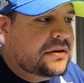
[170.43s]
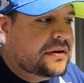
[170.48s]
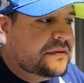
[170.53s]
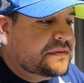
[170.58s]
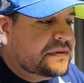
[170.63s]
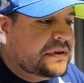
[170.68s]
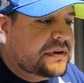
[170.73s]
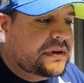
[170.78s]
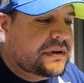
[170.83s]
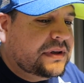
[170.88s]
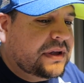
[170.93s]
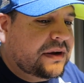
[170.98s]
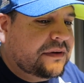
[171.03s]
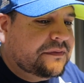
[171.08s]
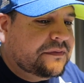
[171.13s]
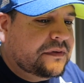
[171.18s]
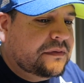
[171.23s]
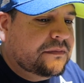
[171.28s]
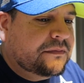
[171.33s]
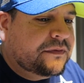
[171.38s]
love to hear
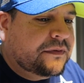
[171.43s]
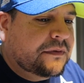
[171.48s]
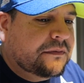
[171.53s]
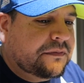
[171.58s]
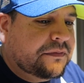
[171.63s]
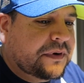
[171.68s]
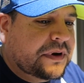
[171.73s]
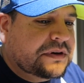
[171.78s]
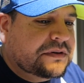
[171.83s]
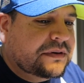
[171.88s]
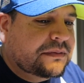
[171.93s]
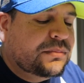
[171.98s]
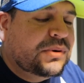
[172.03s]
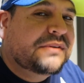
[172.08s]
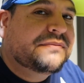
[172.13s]
that from Frederick.